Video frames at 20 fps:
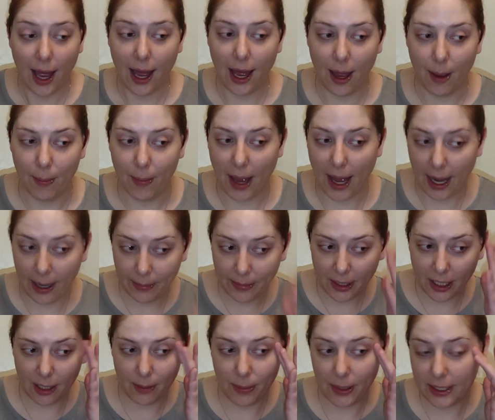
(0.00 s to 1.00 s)
um, I'm
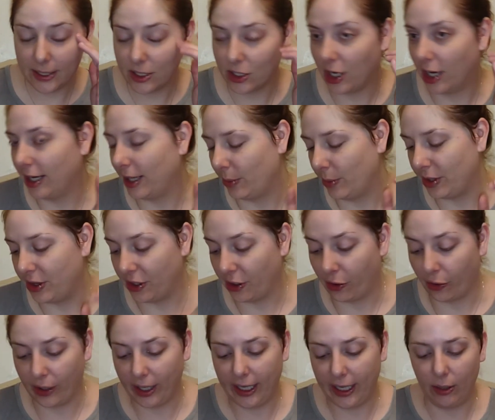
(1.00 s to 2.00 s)
going to be starting with the
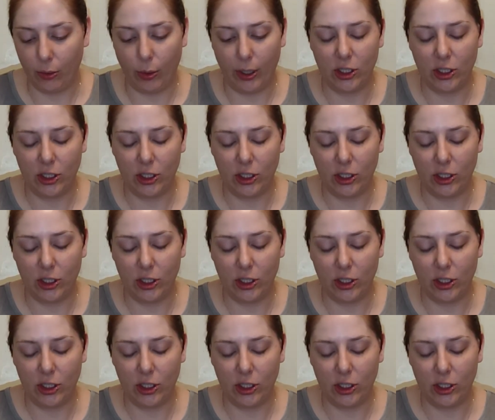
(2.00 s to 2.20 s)
green,